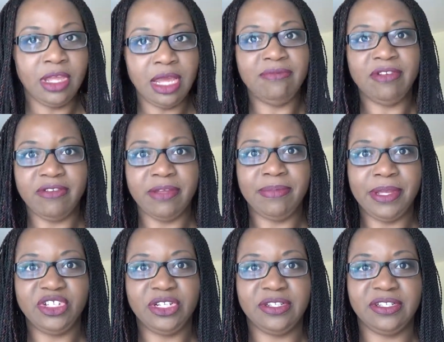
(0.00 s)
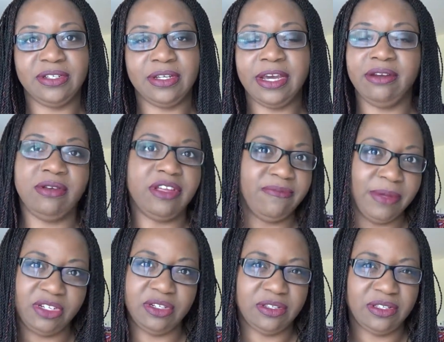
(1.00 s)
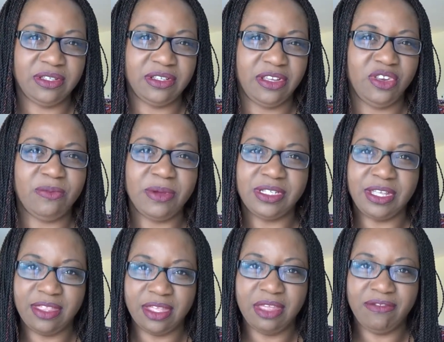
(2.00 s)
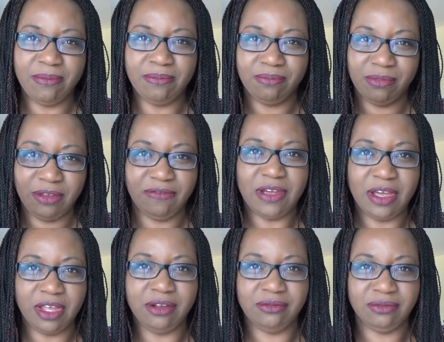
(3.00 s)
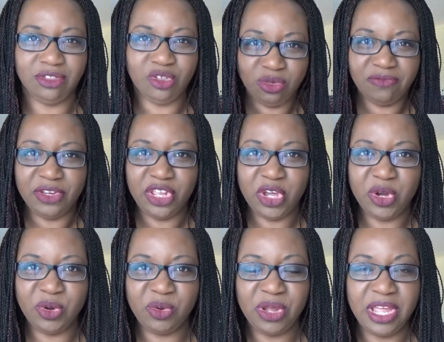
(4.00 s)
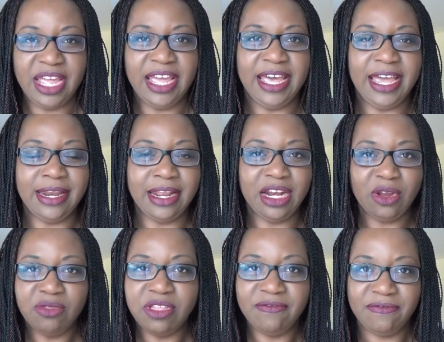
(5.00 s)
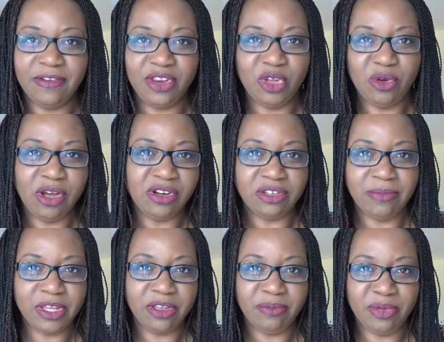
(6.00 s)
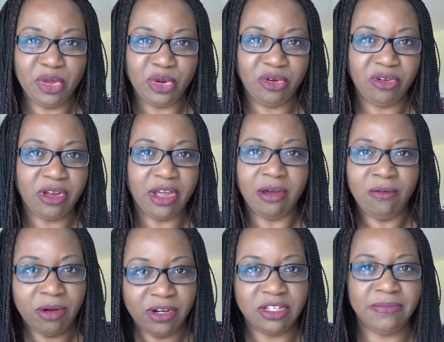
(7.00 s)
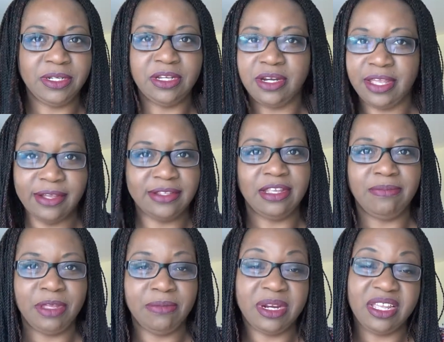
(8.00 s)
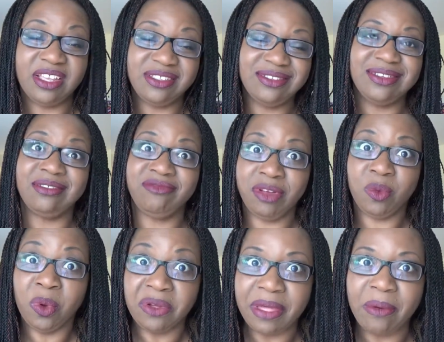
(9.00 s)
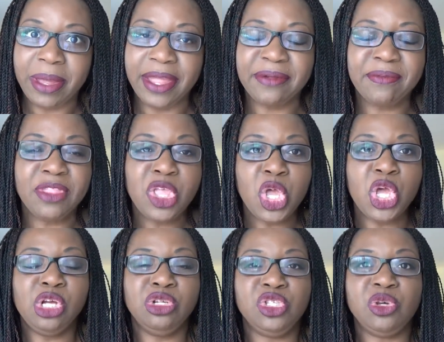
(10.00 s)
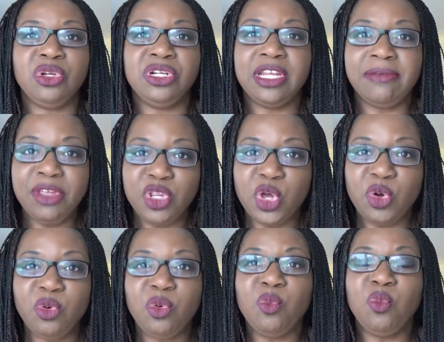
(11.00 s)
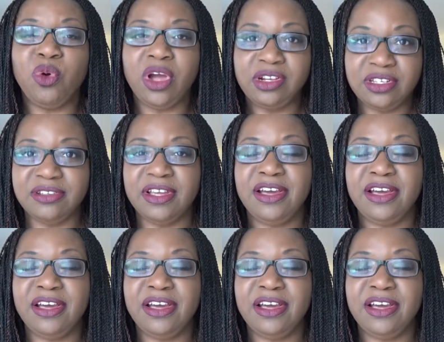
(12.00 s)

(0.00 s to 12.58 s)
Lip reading: I'm very impatient. I don't have patience, you know, because I think if I do a video and I load that video onto my computer, I want it to be done ASAP, but I guess it doesn't really work that way. So let me know what